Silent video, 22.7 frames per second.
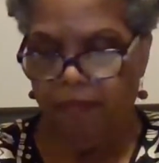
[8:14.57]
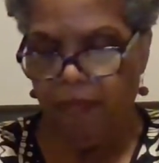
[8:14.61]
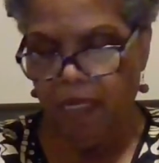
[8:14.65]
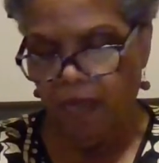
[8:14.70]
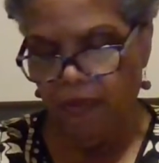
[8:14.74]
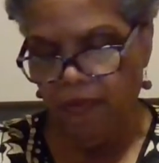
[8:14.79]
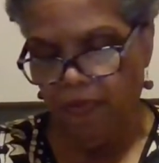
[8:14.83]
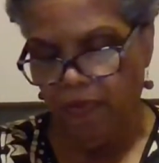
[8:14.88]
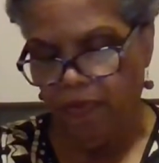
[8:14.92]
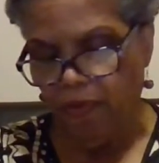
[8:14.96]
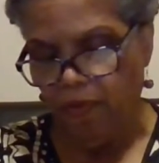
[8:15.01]

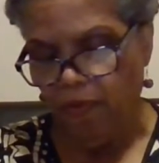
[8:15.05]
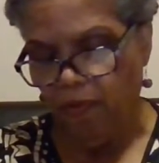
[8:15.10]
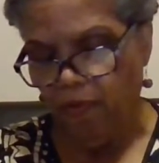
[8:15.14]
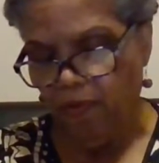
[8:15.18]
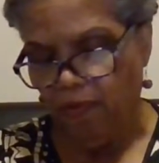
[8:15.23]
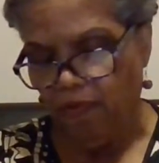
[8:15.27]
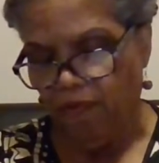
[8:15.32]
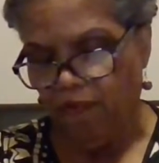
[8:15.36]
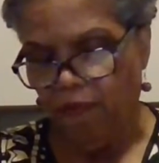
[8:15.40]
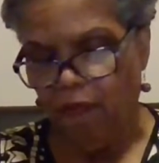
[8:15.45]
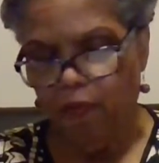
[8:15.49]

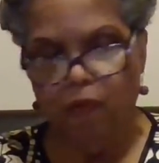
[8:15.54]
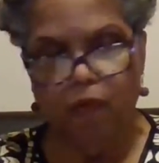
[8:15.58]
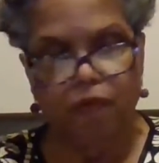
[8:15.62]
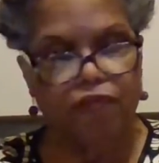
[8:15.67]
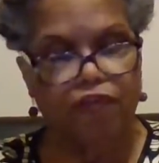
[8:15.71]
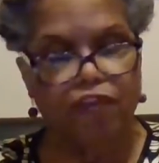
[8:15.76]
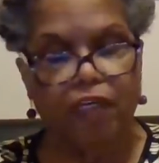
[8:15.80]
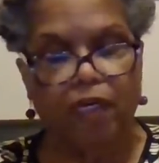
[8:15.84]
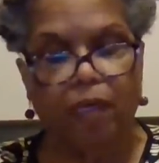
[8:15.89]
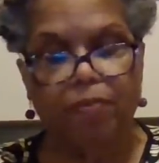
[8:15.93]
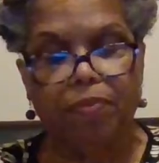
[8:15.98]
Matthew, the
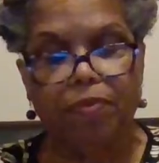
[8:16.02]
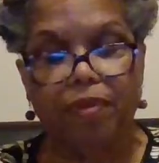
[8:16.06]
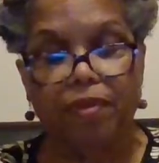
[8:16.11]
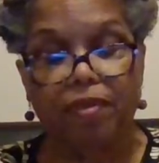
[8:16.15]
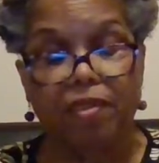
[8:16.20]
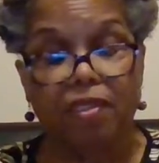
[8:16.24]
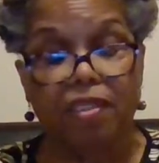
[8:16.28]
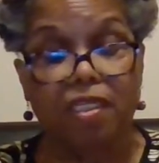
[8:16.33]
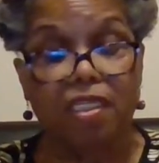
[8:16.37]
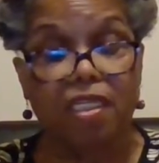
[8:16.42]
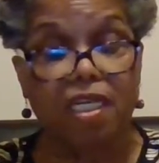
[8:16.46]
fourth chapter,
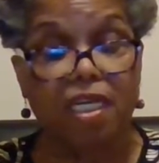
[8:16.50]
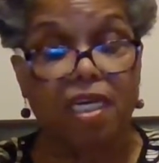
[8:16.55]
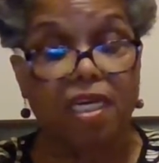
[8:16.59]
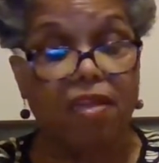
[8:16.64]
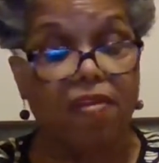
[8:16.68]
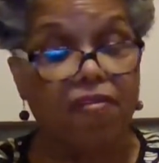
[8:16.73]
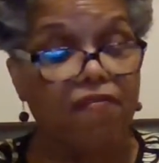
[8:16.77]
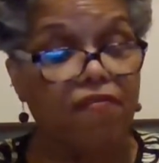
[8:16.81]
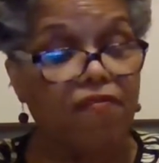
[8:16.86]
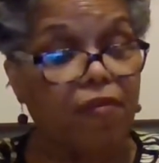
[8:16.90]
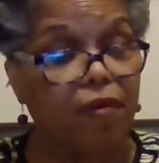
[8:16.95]
and the
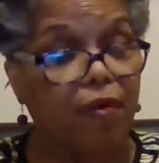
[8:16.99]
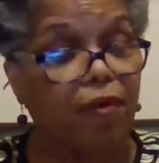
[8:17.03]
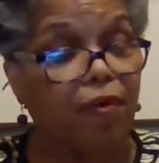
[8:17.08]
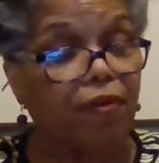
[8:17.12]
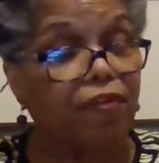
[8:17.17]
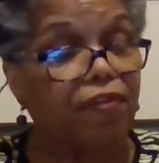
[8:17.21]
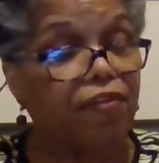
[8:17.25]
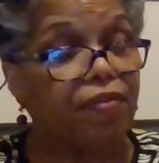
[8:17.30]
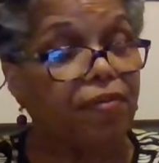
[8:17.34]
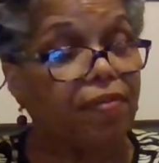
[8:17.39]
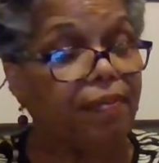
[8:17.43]
tenth
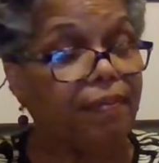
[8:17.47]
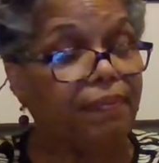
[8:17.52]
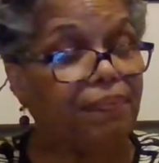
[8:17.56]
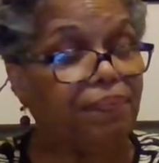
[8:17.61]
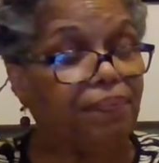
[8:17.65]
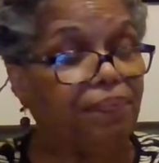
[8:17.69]
verse.